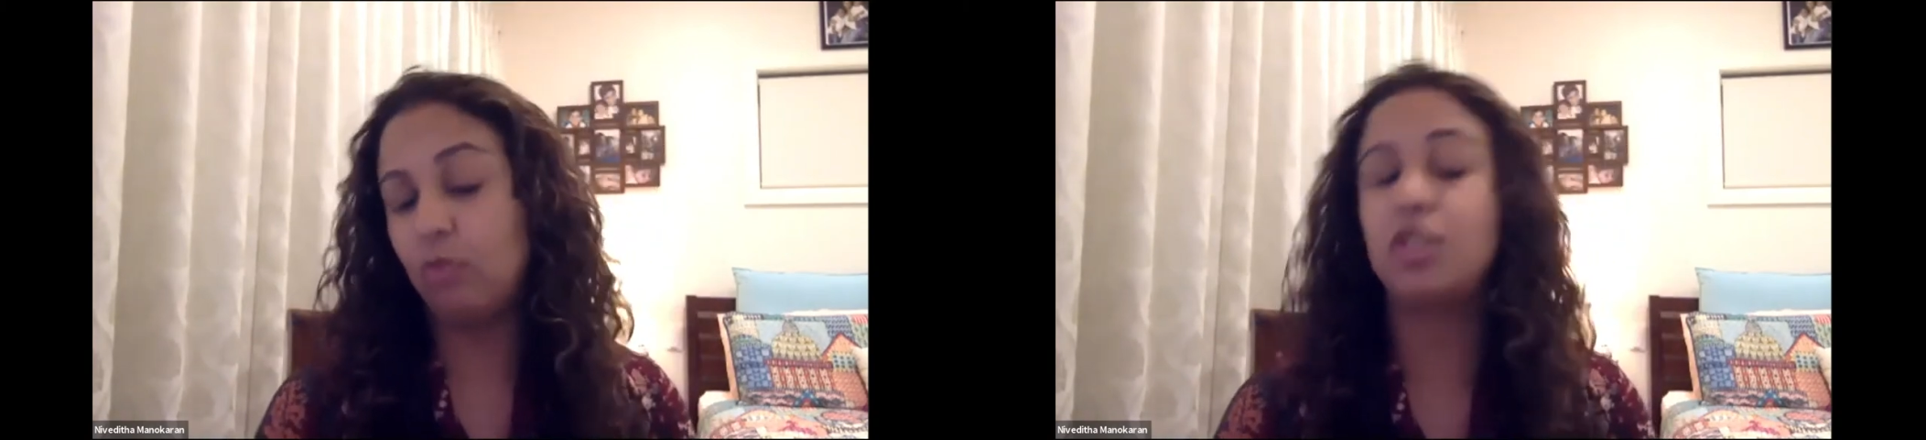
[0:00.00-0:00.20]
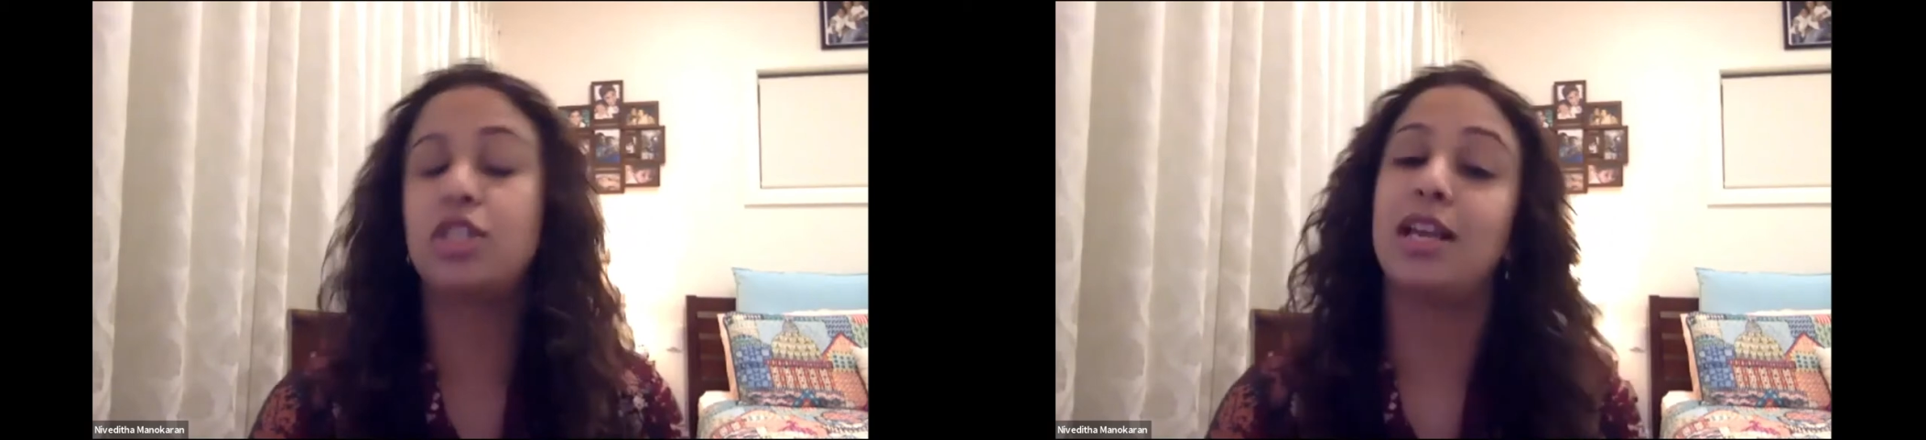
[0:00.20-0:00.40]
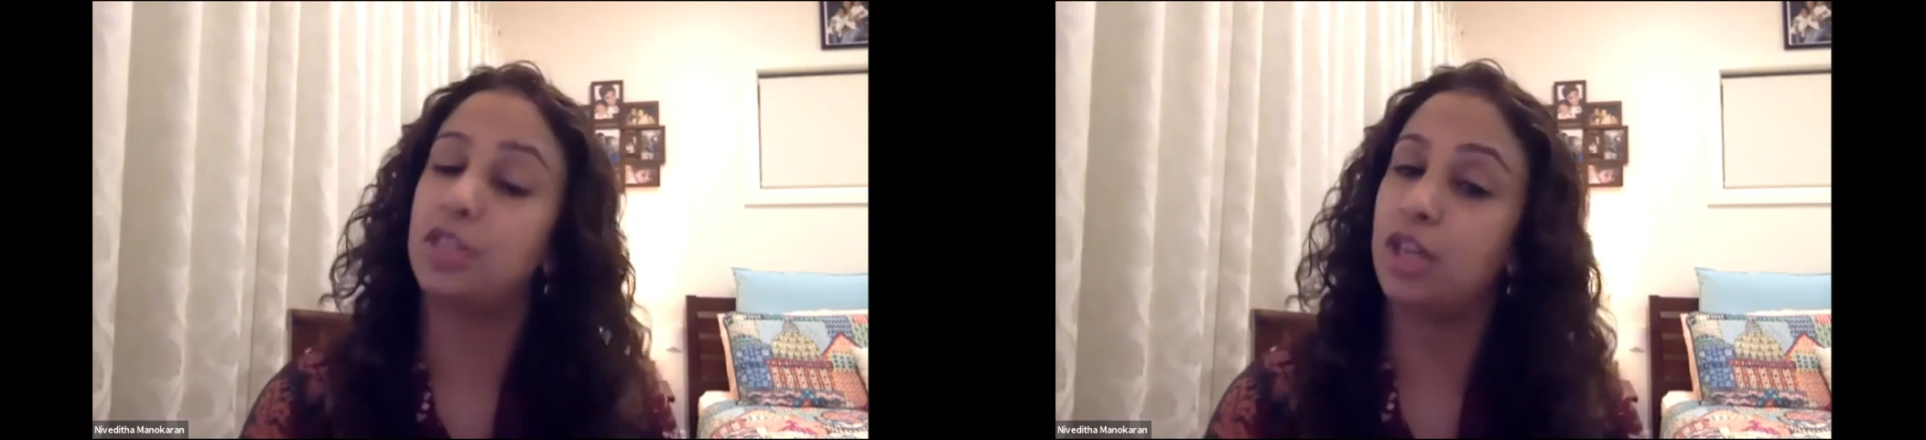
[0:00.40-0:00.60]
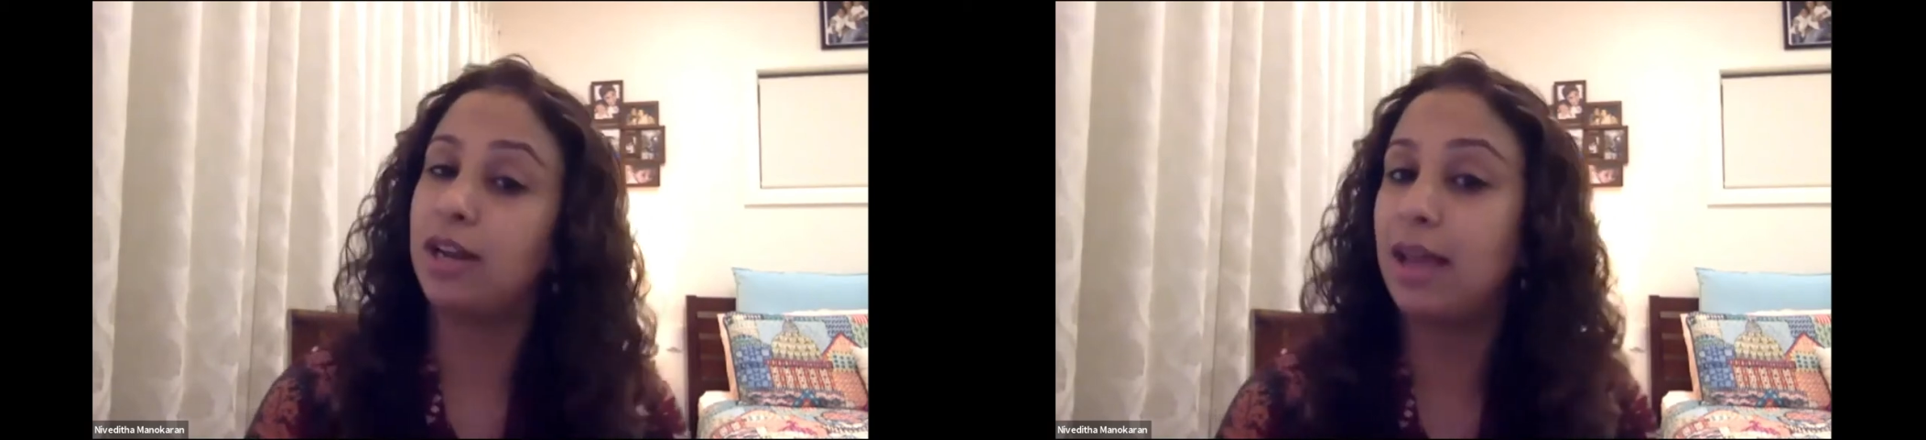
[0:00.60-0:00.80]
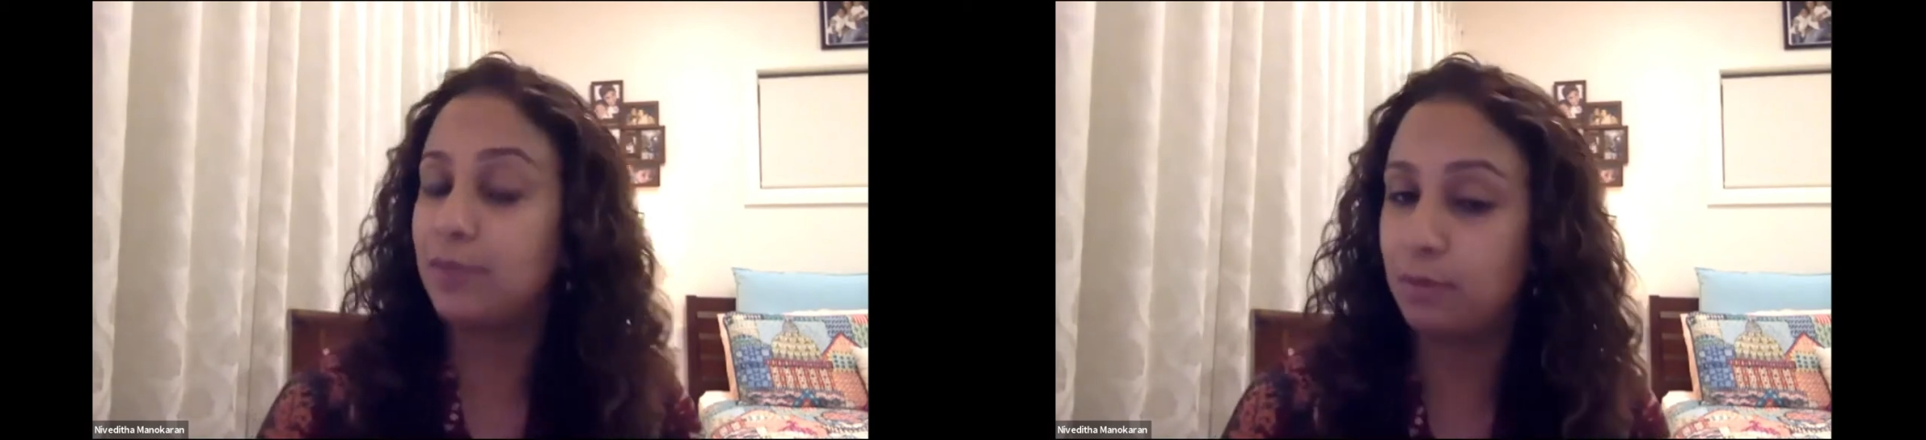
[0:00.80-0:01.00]
which does not
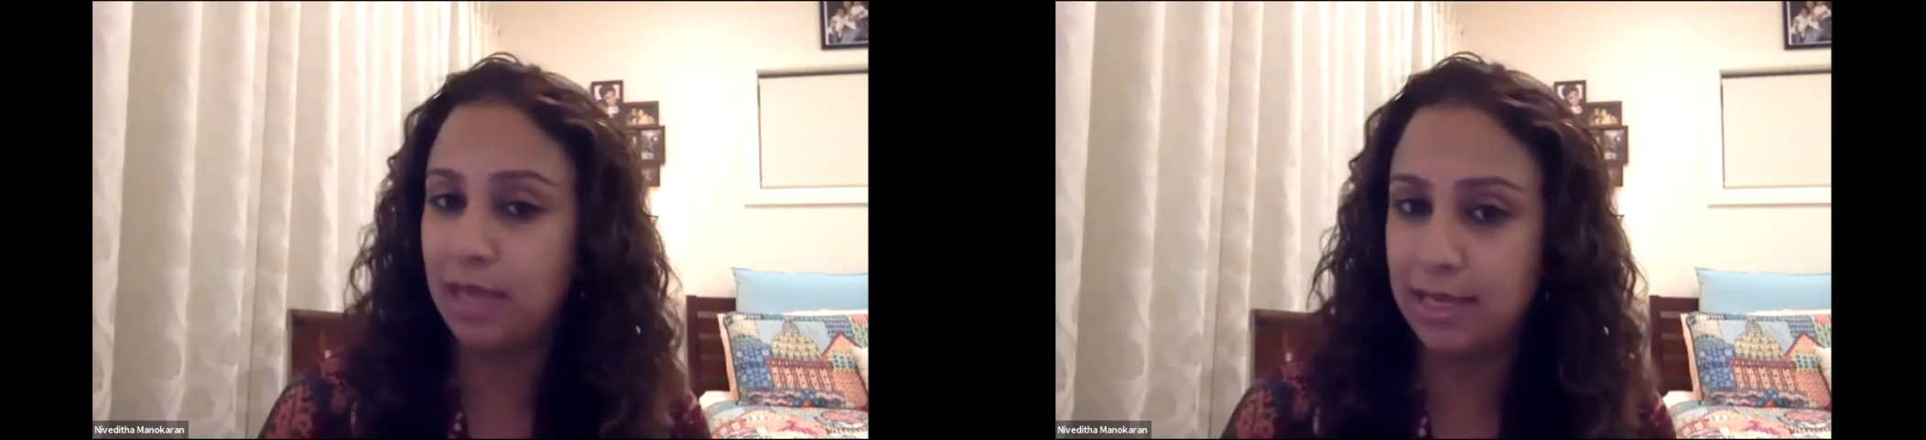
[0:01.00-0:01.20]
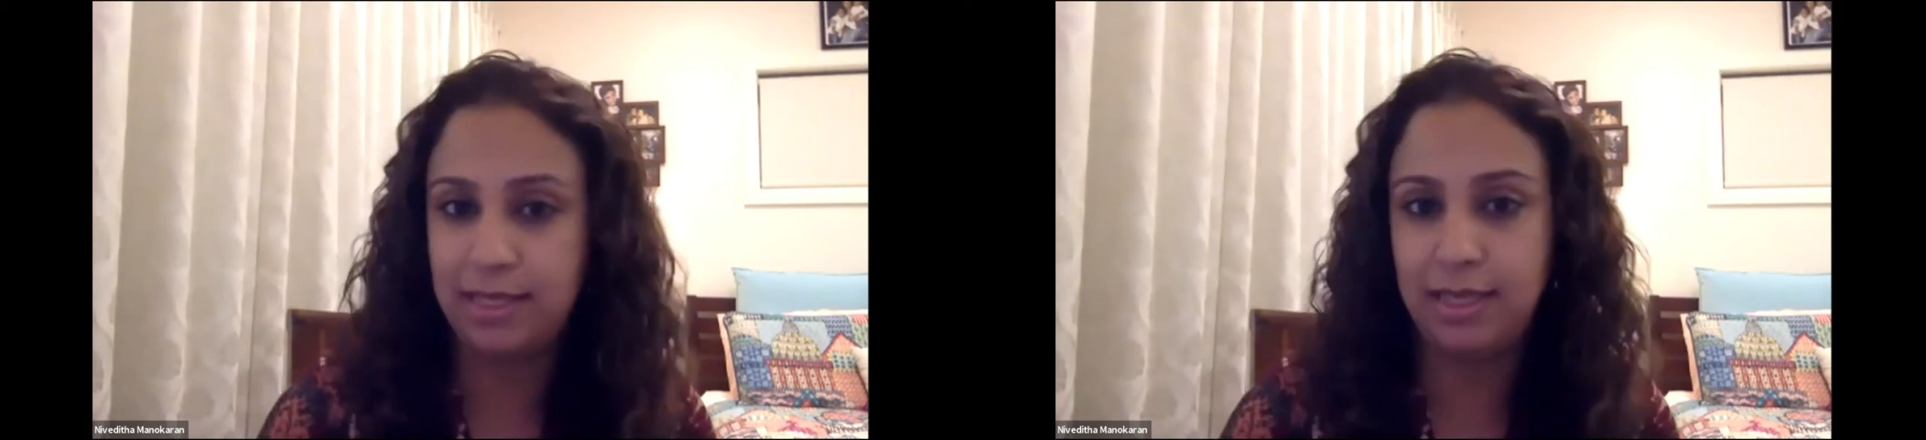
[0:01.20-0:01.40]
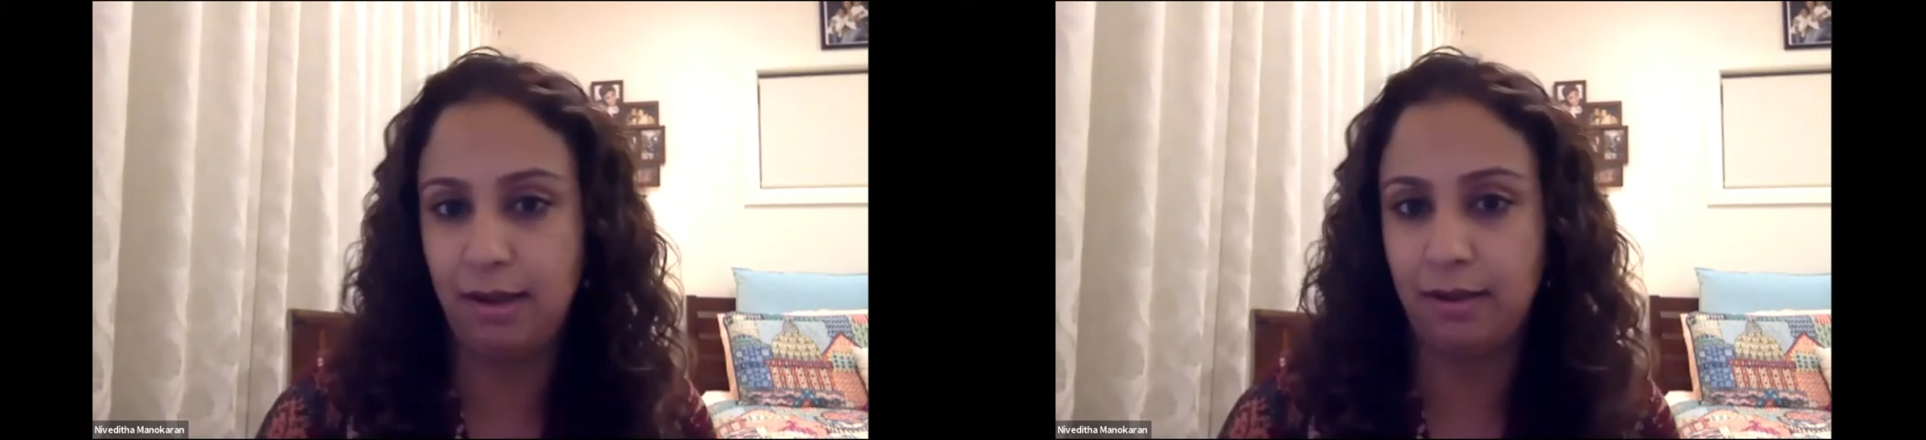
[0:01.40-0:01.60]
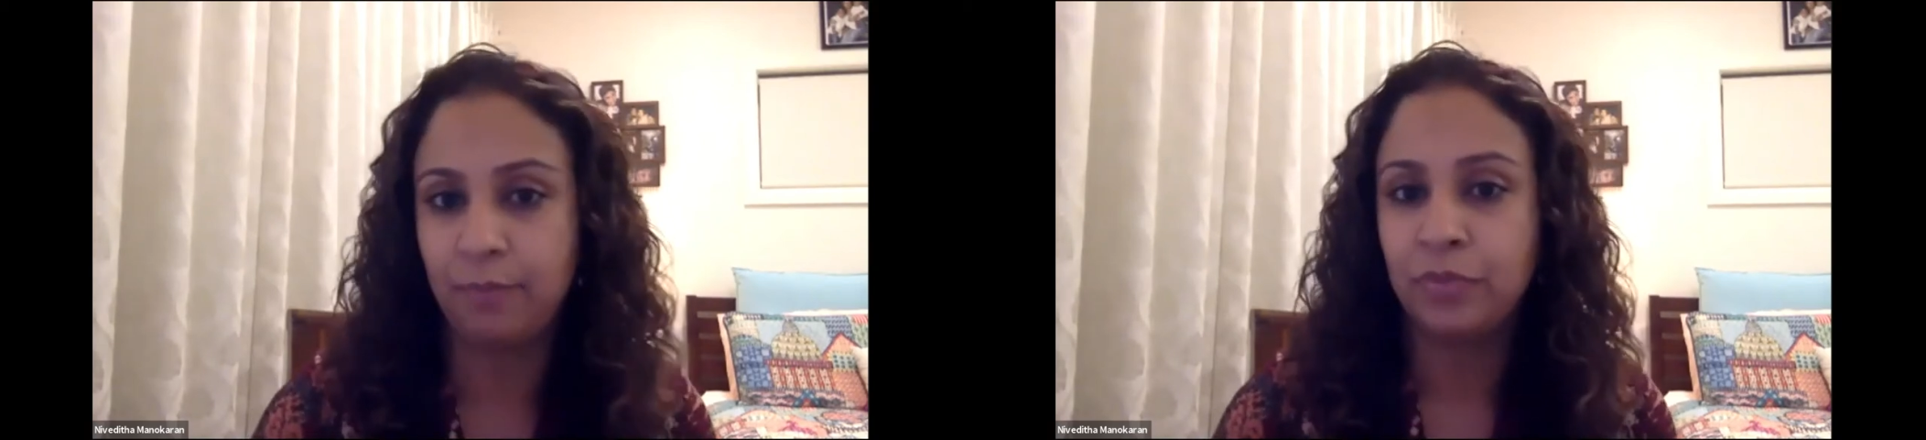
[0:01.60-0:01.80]
have to be STI.